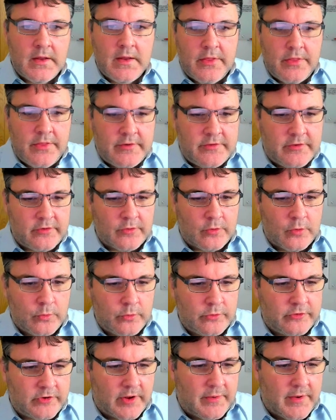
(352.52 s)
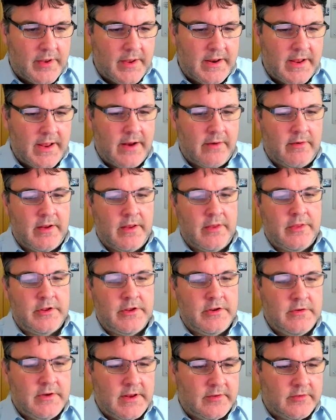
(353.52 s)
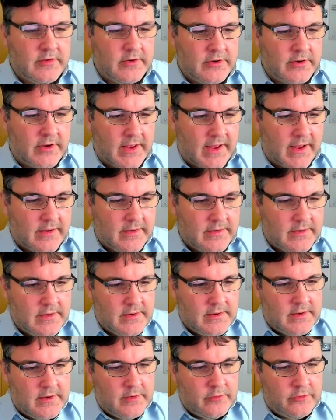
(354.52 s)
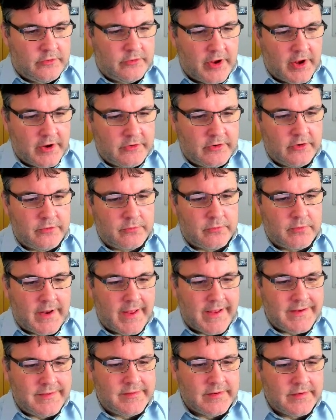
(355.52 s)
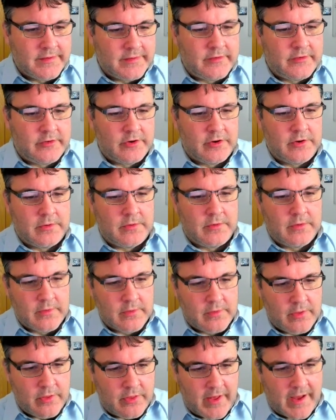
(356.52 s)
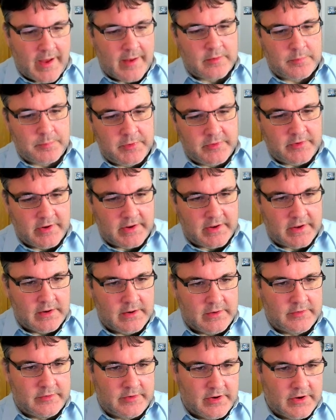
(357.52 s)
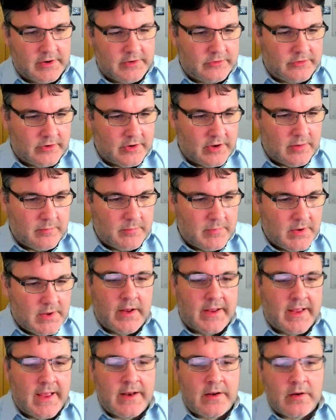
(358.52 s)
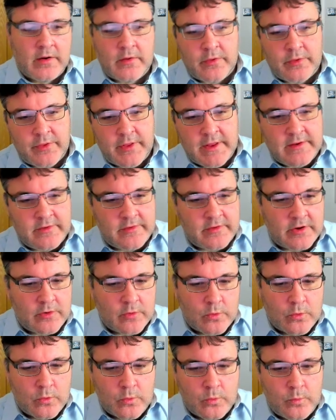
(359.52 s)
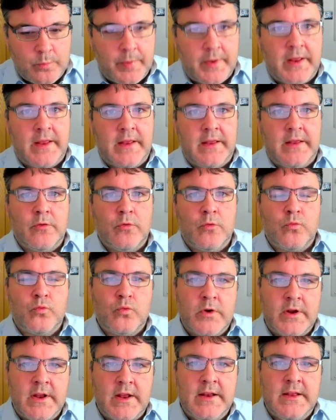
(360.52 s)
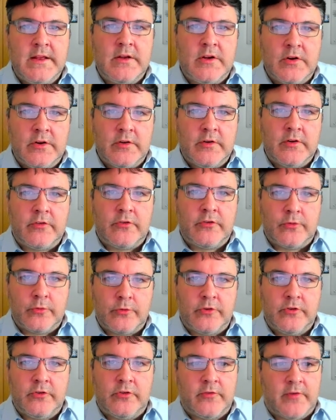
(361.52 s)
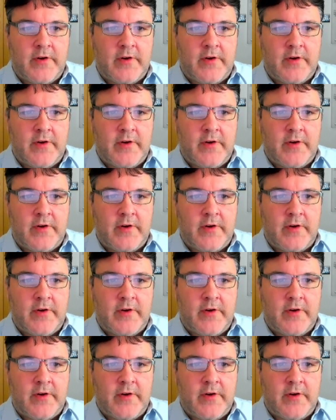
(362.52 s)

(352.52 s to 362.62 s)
this is also an area that you need to look at. Searches related to that particular search term. Again, these could all be really good sources of